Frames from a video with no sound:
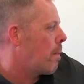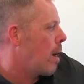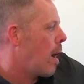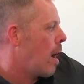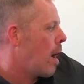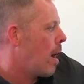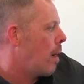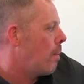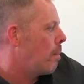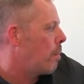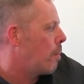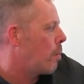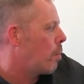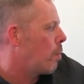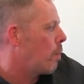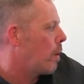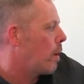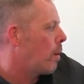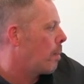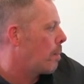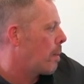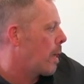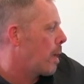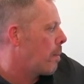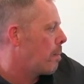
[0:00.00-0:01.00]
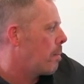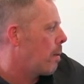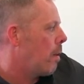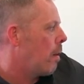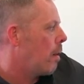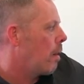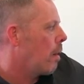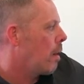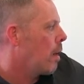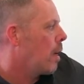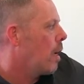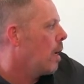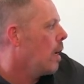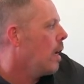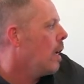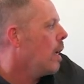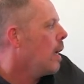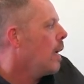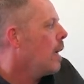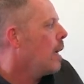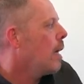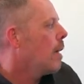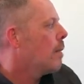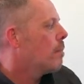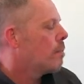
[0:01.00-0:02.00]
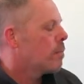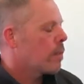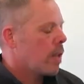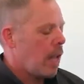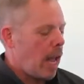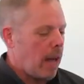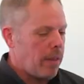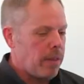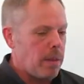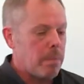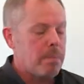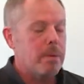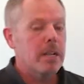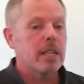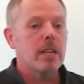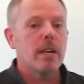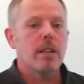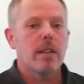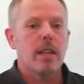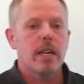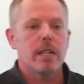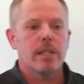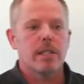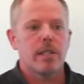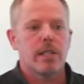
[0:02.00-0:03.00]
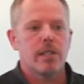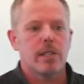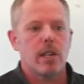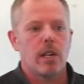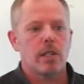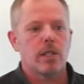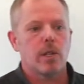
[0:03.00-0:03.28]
um, real people and the bit of this is